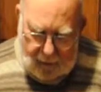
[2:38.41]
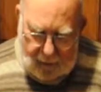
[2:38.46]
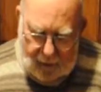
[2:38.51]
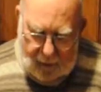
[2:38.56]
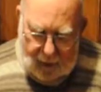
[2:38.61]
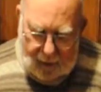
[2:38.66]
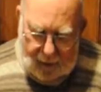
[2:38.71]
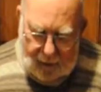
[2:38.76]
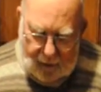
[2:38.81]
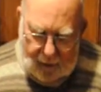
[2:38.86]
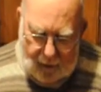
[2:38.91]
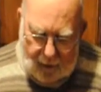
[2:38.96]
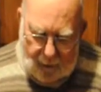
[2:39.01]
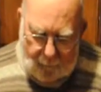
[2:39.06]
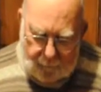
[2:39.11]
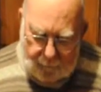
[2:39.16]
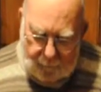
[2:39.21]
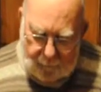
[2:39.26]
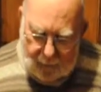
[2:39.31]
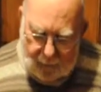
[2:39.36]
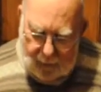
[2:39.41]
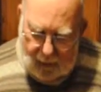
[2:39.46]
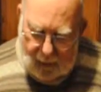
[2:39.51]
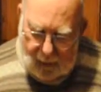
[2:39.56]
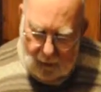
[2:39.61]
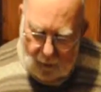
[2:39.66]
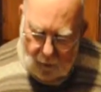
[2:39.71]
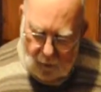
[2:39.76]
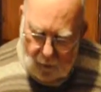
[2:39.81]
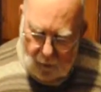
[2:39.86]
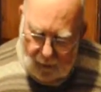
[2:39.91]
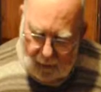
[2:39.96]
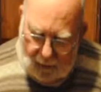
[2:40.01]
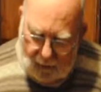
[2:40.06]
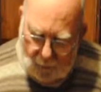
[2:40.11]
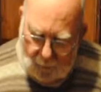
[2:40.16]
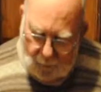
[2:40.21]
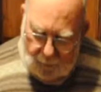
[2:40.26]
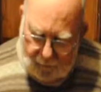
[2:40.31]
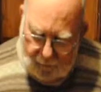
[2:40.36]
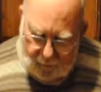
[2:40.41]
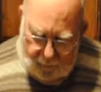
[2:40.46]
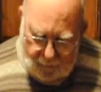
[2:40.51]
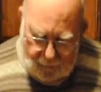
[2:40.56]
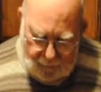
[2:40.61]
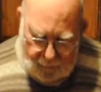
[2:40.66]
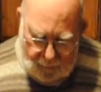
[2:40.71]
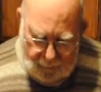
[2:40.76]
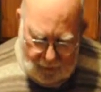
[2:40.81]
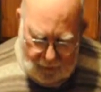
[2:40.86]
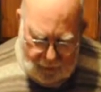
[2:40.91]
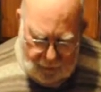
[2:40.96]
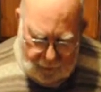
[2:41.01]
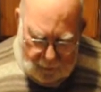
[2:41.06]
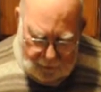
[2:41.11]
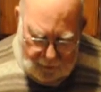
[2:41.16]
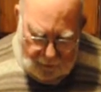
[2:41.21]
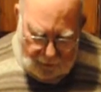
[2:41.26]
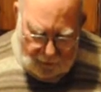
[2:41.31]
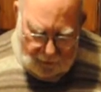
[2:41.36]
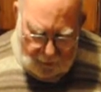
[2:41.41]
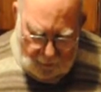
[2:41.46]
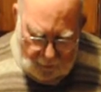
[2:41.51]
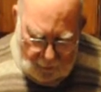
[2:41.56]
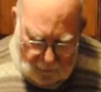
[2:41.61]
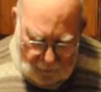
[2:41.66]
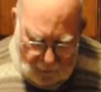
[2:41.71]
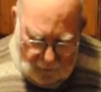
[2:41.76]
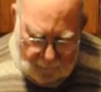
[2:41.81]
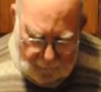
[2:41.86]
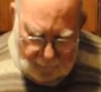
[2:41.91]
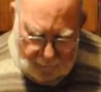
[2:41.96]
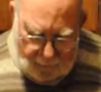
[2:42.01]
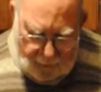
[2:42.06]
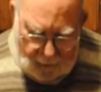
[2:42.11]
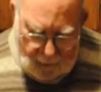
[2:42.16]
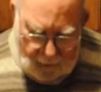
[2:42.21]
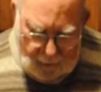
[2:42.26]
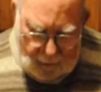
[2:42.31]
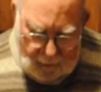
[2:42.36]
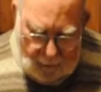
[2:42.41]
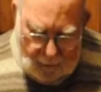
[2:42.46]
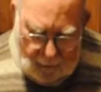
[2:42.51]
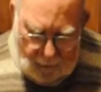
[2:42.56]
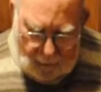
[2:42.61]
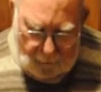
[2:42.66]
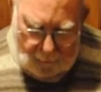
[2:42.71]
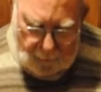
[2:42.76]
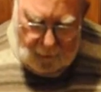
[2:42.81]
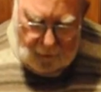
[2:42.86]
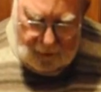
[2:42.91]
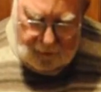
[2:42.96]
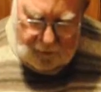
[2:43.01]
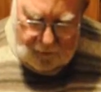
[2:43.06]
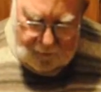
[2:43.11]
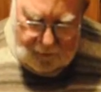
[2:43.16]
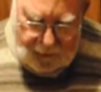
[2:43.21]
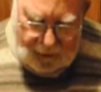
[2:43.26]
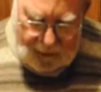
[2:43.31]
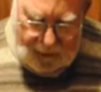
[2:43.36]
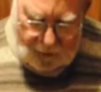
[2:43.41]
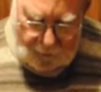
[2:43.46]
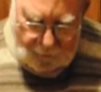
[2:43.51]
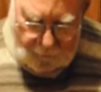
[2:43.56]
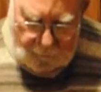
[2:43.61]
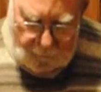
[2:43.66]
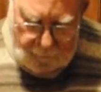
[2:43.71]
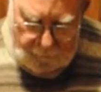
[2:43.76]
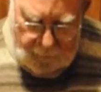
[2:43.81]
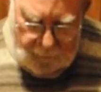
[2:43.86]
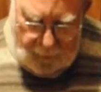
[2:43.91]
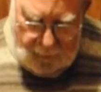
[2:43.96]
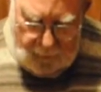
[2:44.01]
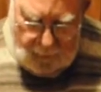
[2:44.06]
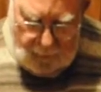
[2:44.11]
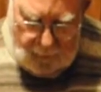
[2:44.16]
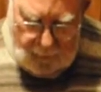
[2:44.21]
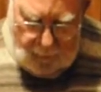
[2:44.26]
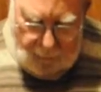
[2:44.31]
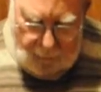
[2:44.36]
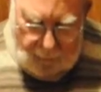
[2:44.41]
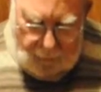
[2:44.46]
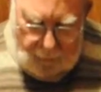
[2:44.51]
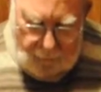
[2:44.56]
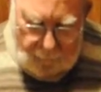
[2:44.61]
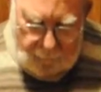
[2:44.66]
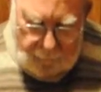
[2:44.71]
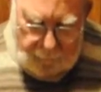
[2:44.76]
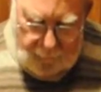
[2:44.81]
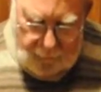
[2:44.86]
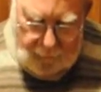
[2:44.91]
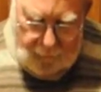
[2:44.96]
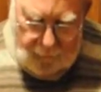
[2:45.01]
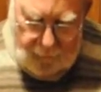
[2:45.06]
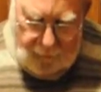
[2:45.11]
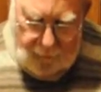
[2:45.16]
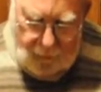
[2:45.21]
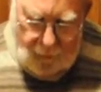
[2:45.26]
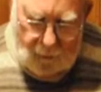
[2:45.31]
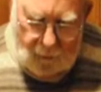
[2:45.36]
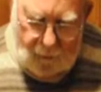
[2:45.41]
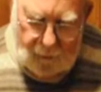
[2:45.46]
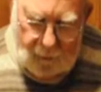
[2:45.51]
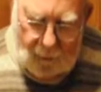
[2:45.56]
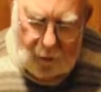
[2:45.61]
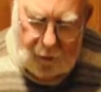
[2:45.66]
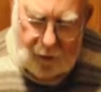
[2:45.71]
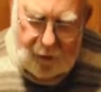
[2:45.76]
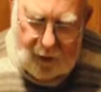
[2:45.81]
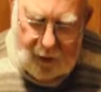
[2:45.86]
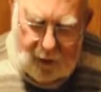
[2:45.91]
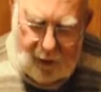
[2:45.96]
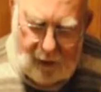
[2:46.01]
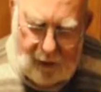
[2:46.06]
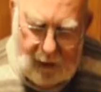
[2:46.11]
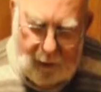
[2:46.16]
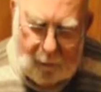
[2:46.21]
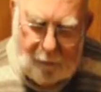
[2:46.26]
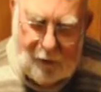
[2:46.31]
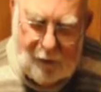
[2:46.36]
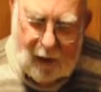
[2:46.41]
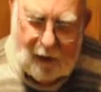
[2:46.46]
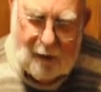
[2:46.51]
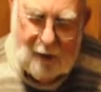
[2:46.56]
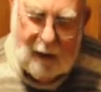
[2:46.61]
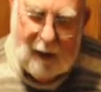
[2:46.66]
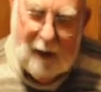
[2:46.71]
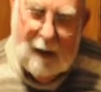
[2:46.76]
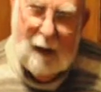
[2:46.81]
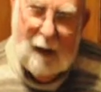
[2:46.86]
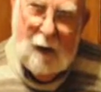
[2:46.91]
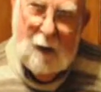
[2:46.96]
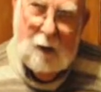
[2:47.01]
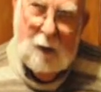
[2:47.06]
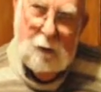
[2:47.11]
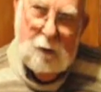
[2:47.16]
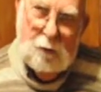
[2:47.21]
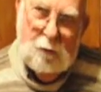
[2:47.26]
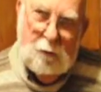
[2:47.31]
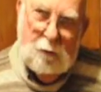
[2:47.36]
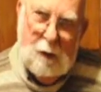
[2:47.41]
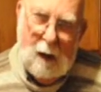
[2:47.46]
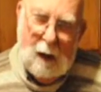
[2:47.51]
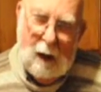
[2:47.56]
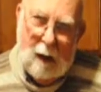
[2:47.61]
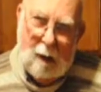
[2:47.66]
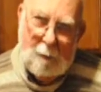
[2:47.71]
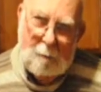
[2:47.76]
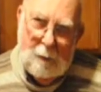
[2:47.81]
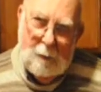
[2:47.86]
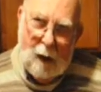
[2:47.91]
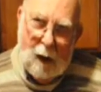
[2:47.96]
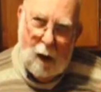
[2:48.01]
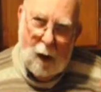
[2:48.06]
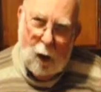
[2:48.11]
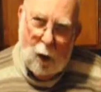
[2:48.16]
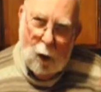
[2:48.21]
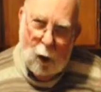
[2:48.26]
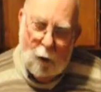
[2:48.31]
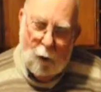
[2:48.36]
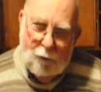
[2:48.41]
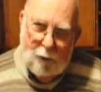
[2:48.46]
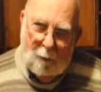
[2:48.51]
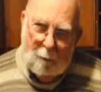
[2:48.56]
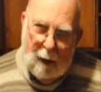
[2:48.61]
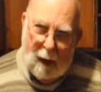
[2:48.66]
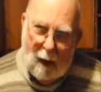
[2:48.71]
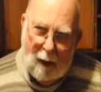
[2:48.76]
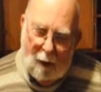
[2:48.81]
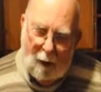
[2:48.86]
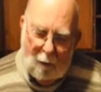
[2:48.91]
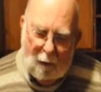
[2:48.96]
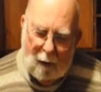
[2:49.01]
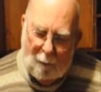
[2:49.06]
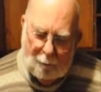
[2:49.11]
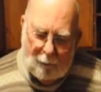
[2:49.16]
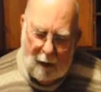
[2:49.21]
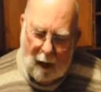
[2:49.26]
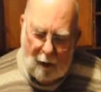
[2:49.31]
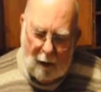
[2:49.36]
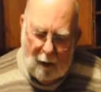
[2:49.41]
And now with these particular breeds of cattle, they're also subject to getting hoof and mouth, or I'm